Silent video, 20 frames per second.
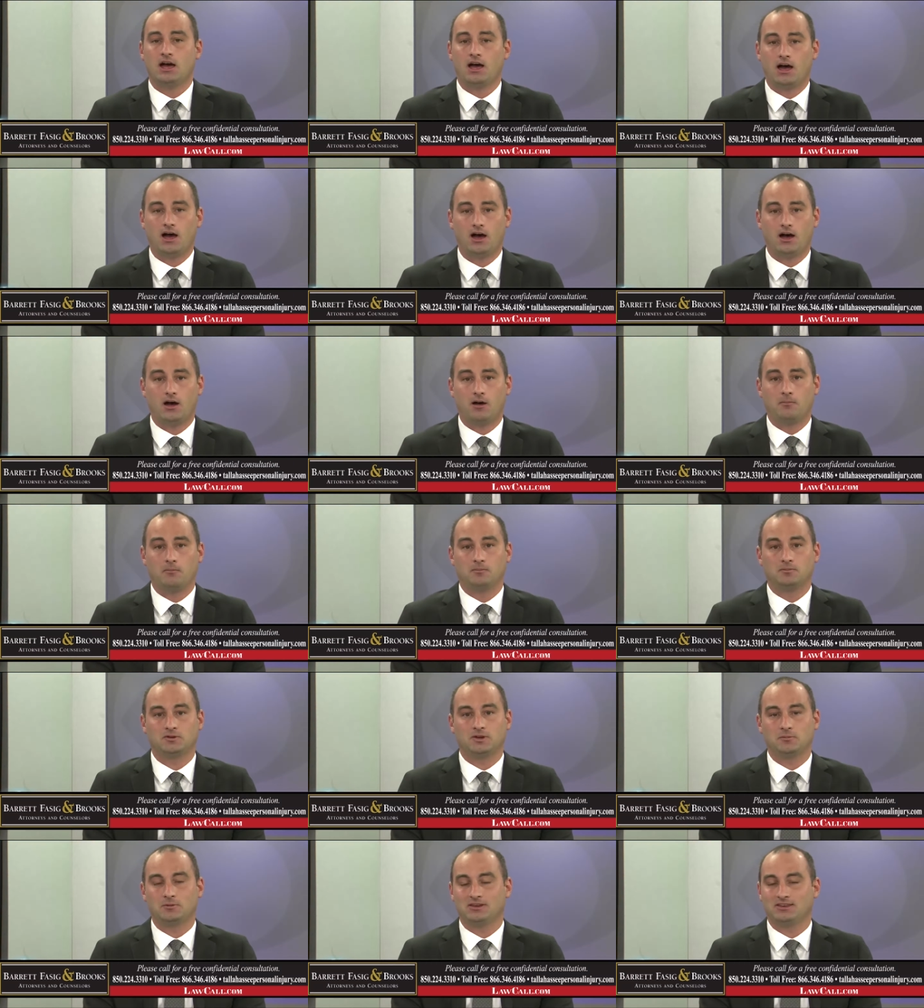Um,
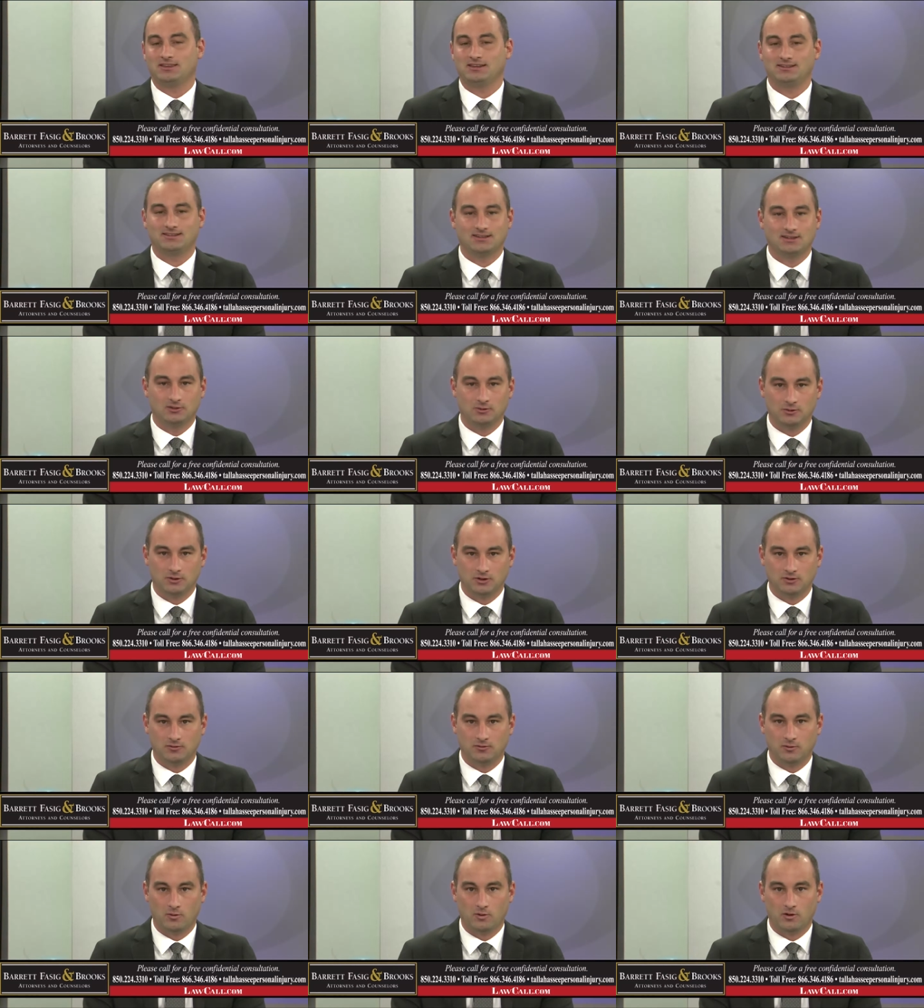some of the things that you
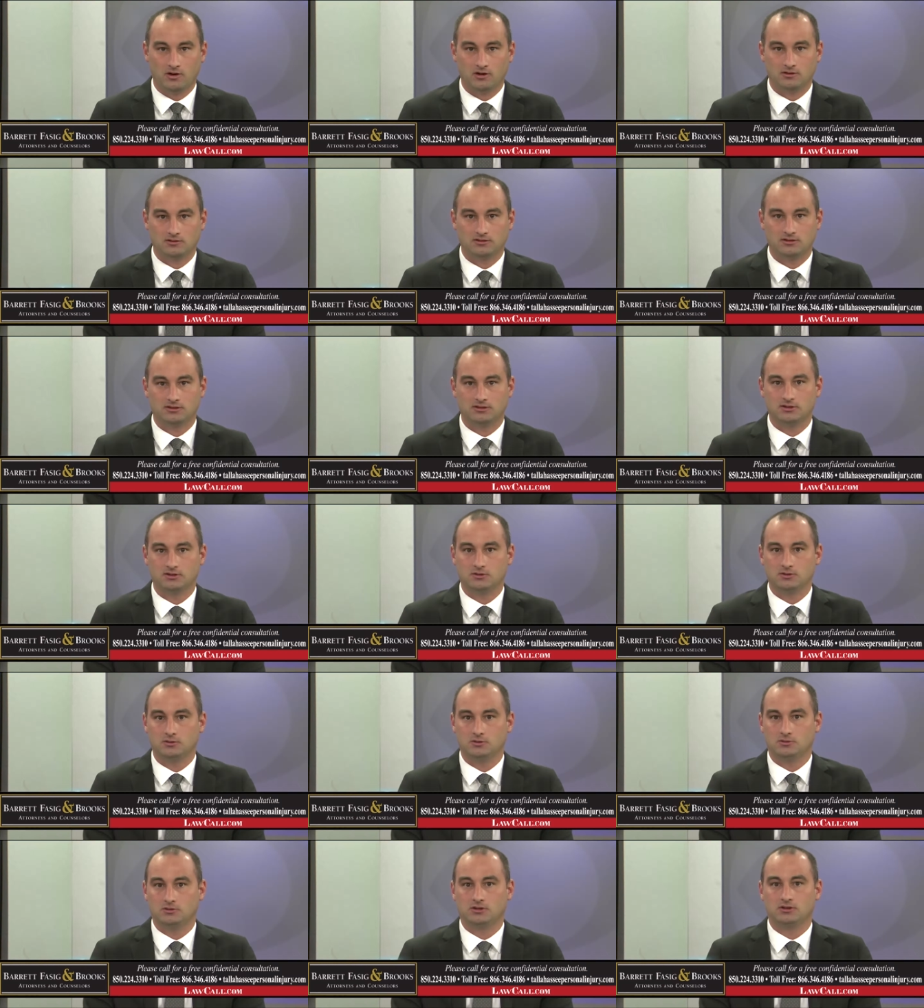look for
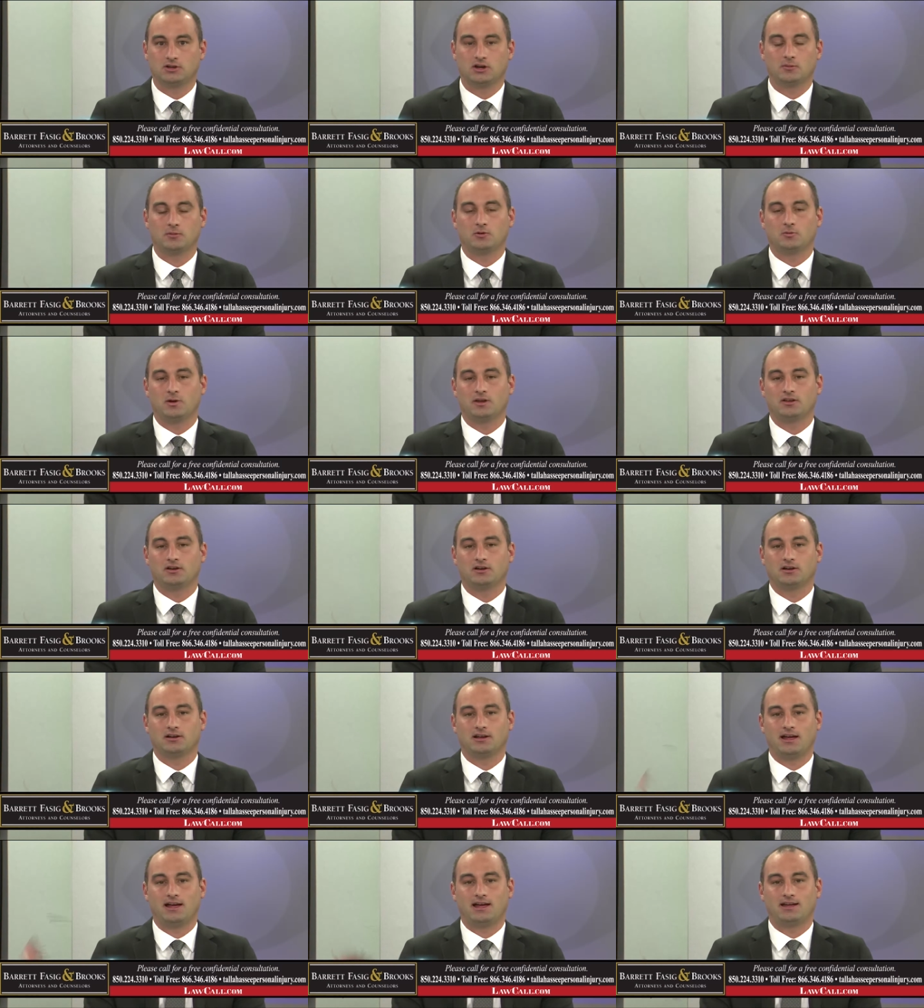to determine
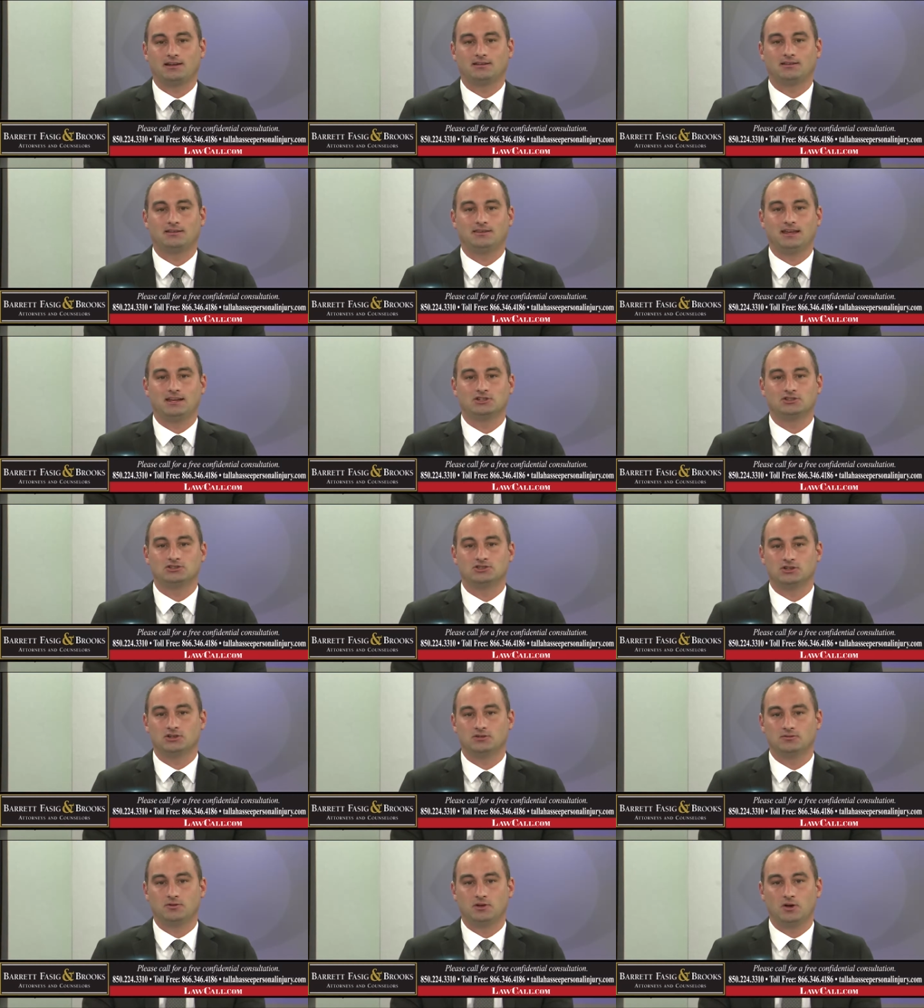whether or not they
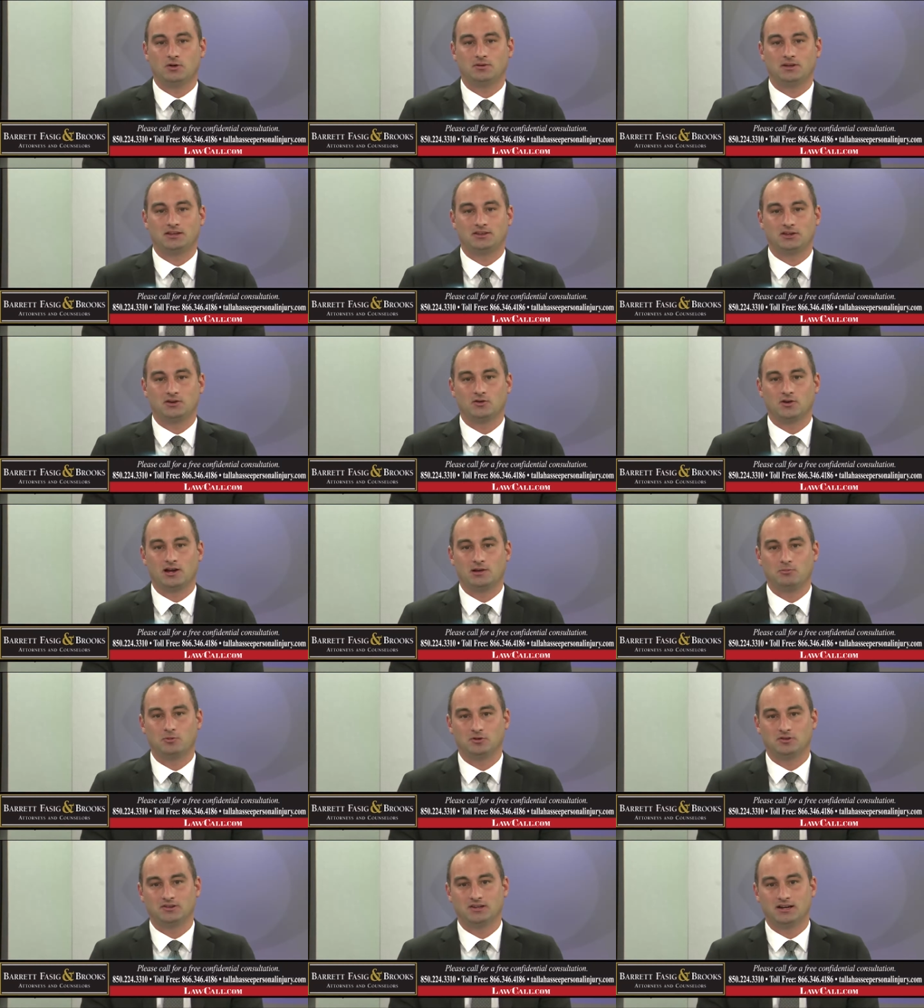should have known that the
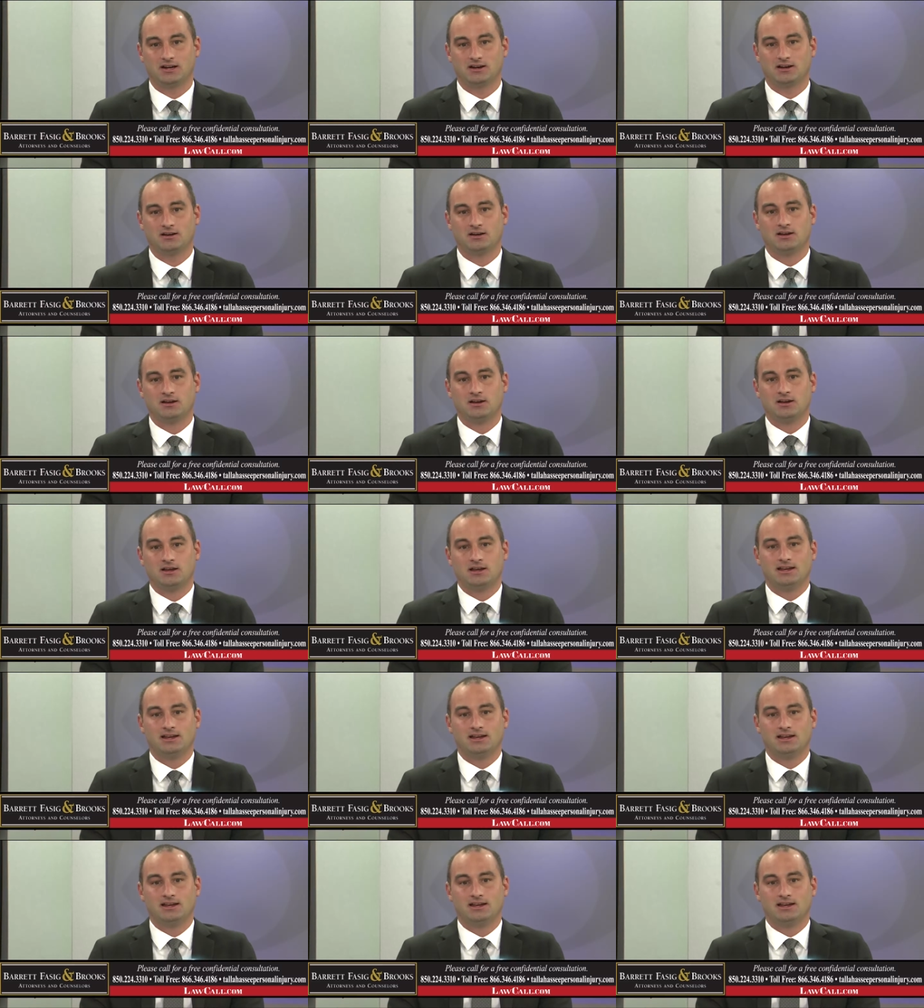grape was there